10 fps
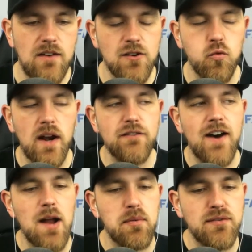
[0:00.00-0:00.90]
They have a
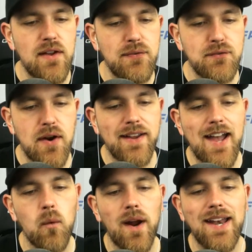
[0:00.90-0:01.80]
25%
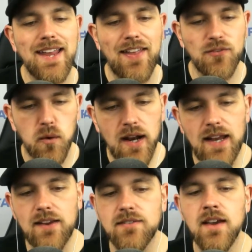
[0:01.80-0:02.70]
strikeout rate against
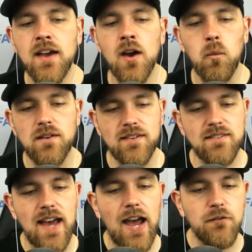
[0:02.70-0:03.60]
righties, which is
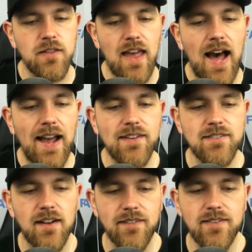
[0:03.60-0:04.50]
tied for the
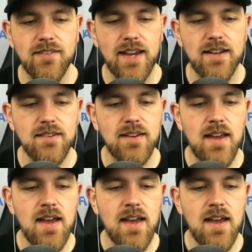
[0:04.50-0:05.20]
highest on the slate.